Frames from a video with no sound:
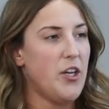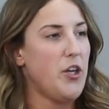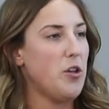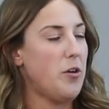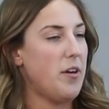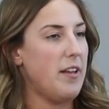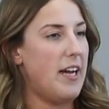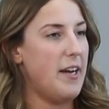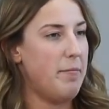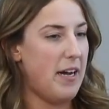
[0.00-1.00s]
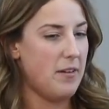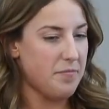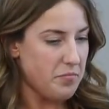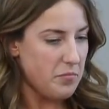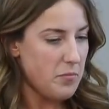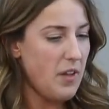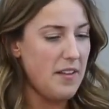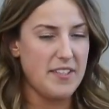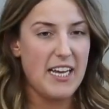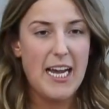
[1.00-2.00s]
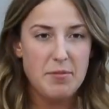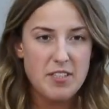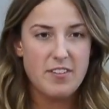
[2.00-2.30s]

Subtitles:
You'll learn a lot about the types